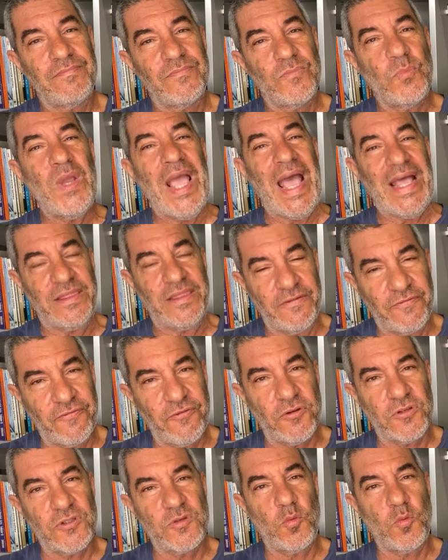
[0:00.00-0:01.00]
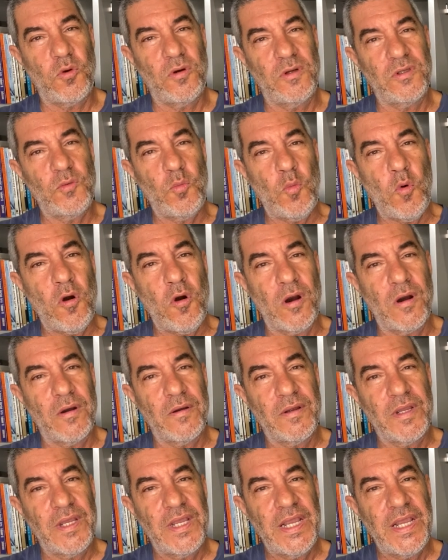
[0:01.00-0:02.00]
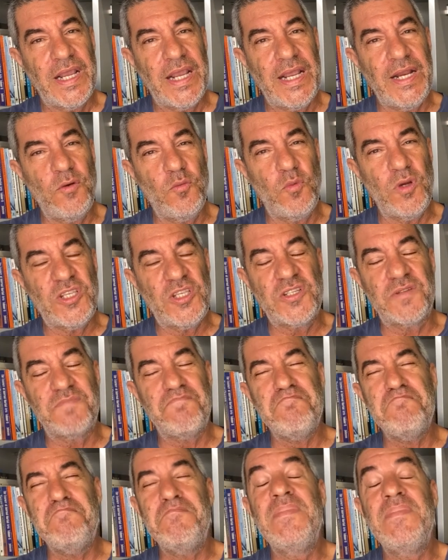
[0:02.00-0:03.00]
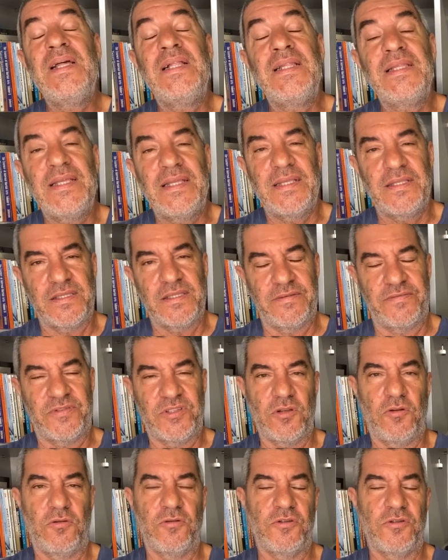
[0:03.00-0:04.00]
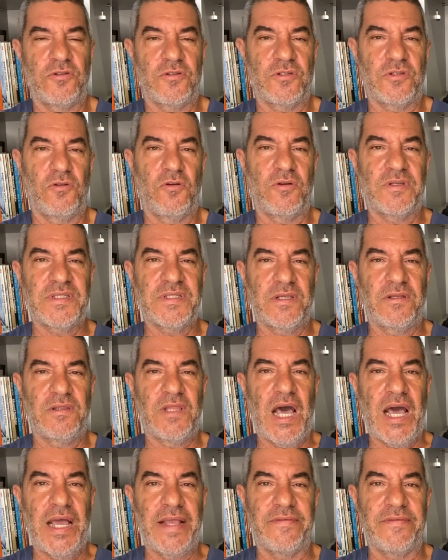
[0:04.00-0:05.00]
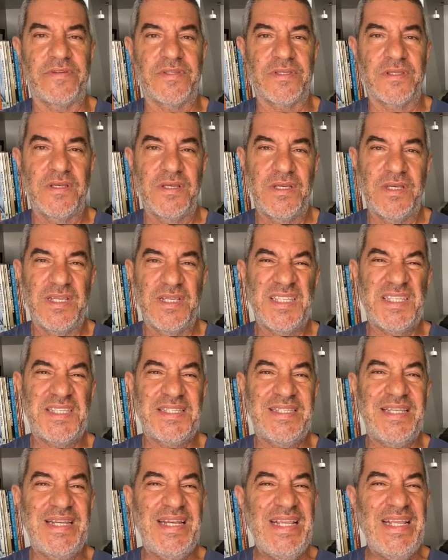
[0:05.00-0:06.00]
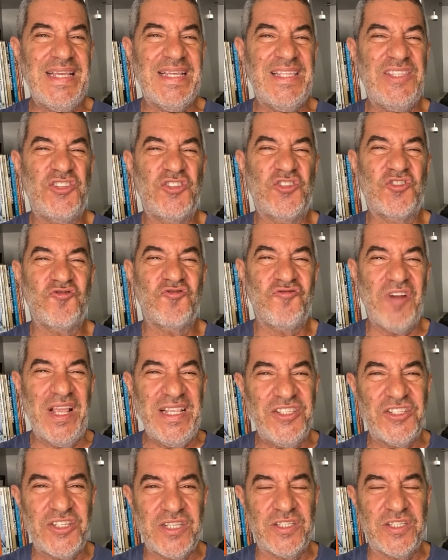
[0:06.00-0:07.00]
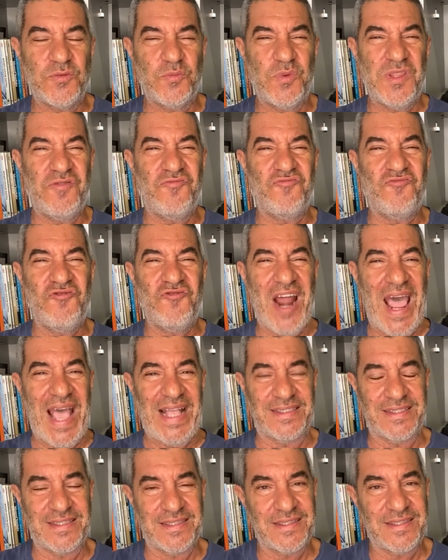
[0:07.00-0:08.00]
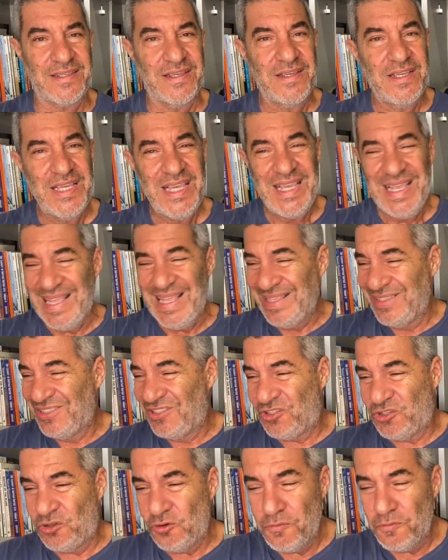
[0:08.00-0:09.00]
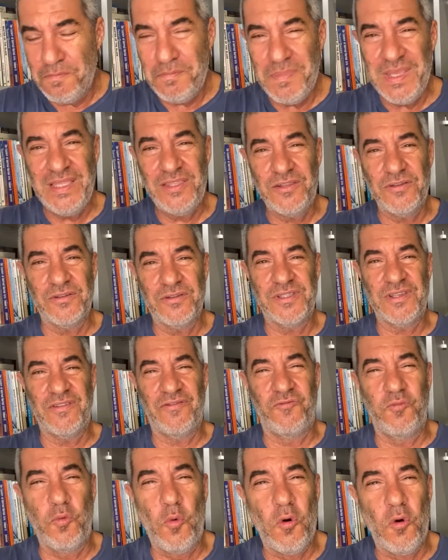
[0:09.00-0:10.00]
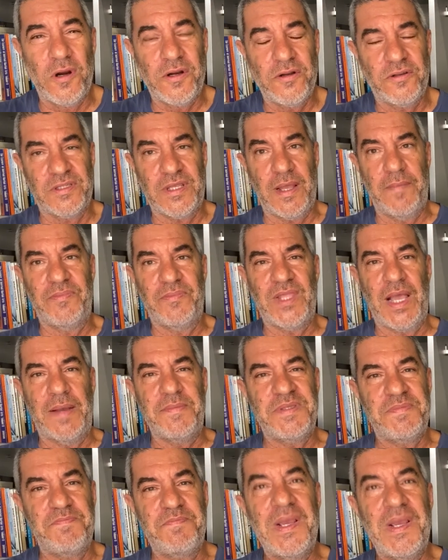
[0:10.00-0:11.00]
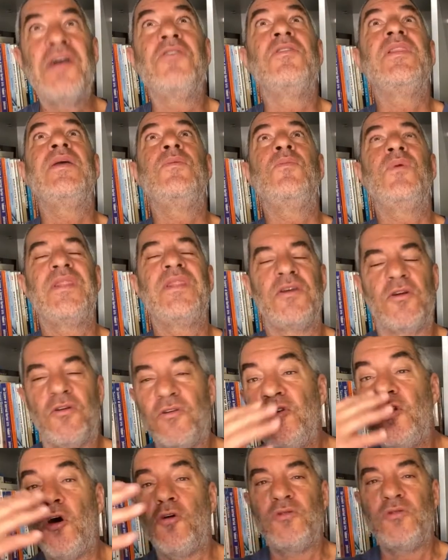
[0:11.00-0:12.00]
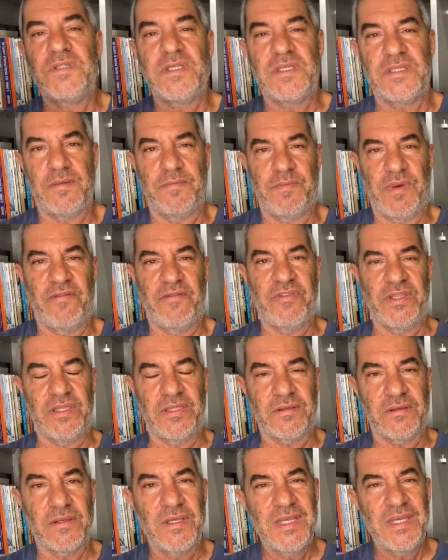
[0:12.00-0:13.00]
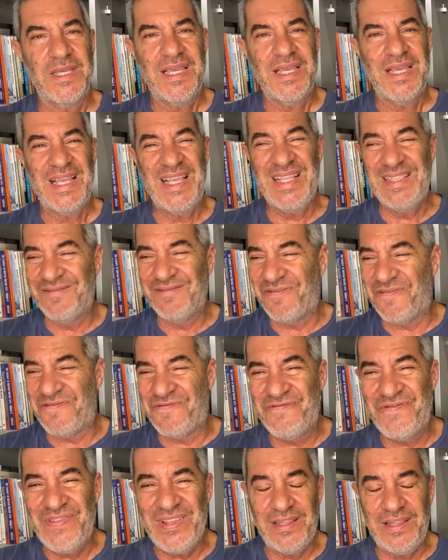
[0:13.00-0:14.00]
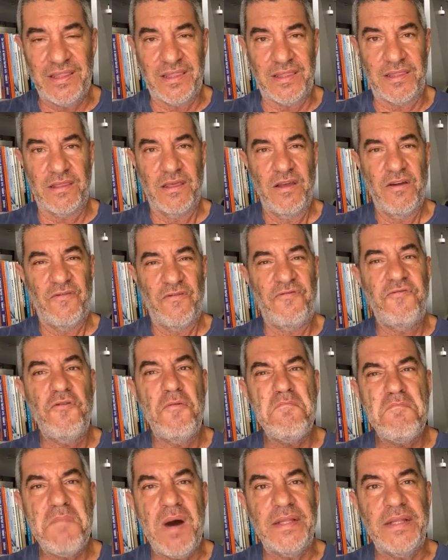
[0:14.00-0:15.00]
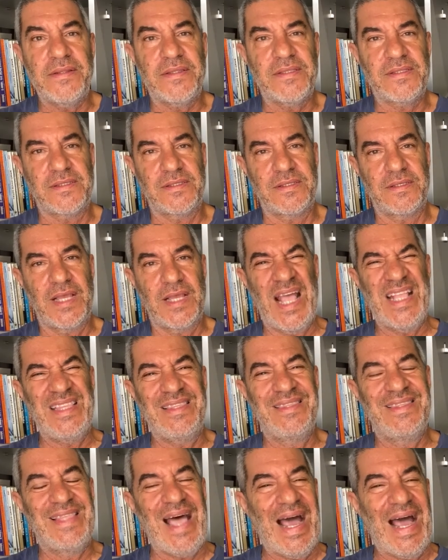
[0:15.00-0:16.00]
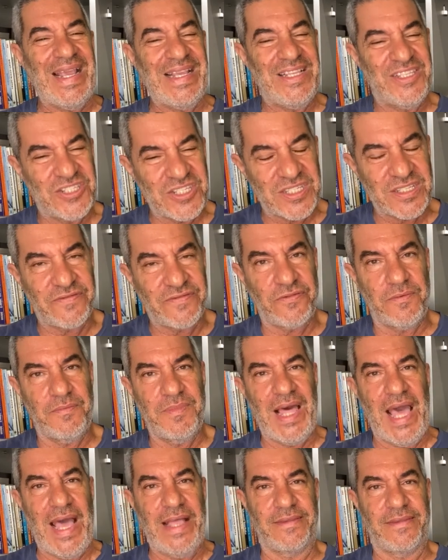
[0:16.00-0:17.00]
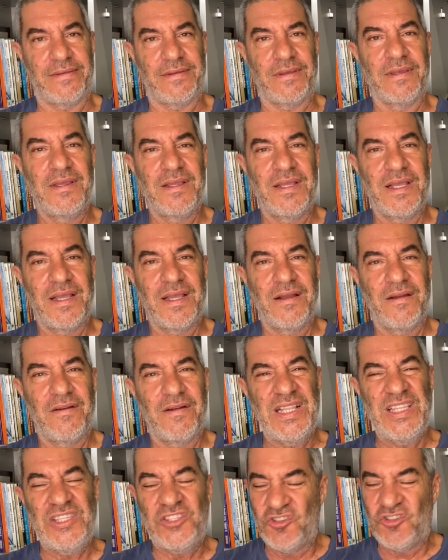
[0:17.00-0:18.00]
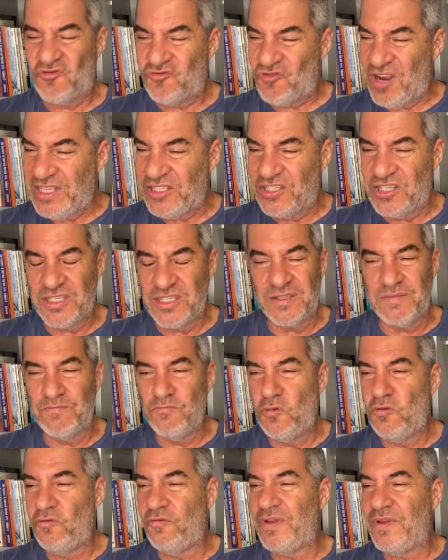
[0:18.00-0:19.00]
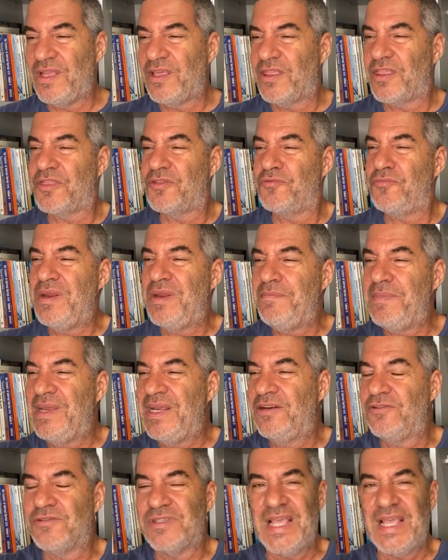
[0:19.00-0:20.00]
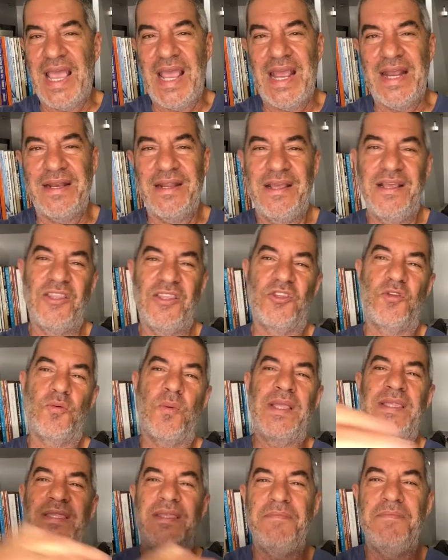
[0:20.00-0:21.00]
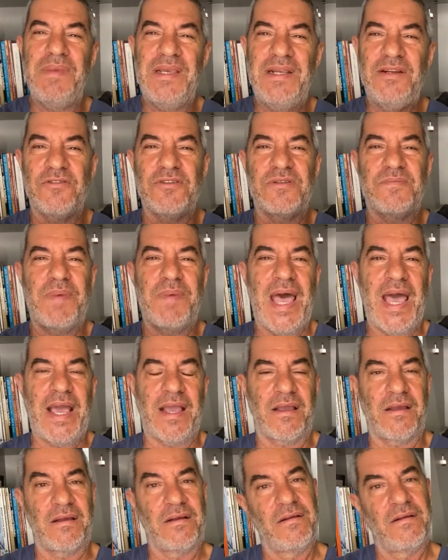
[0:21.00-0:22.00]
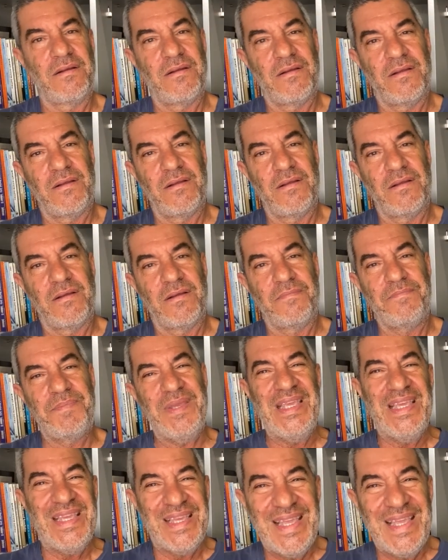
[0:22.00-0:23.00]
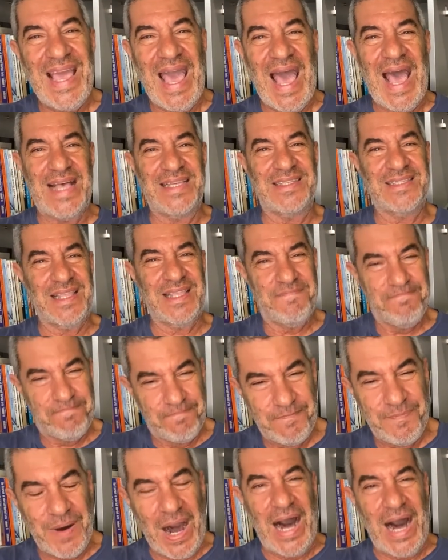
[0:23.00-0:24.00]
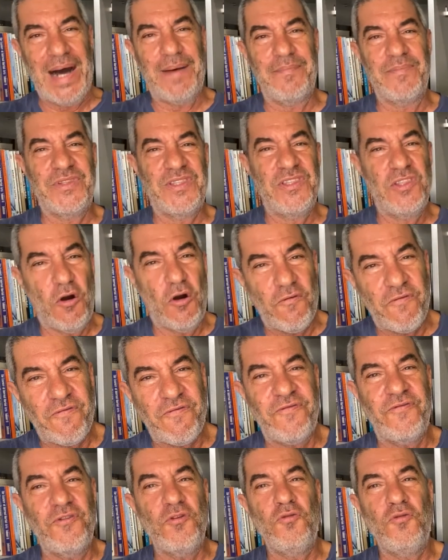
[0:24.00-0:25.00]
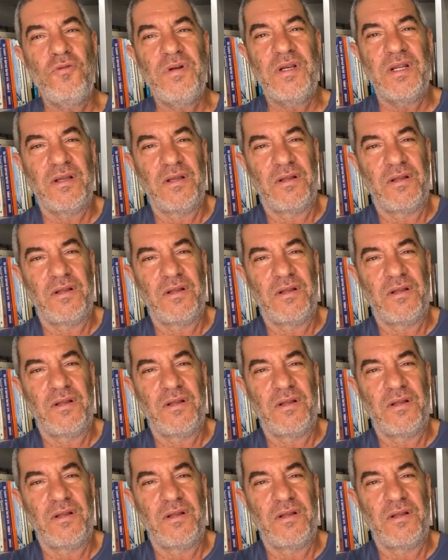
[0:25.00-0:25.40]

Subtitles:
we had the First World War, in which millions of soldiers lost their lives, sitting in trenches with rats, in 2 meters of water sometimes, barely with their noses above it, in filth for months, and dying just from that, in trenches moving 3 meters ahead, 20 meters back, being gassed and bombed, no food,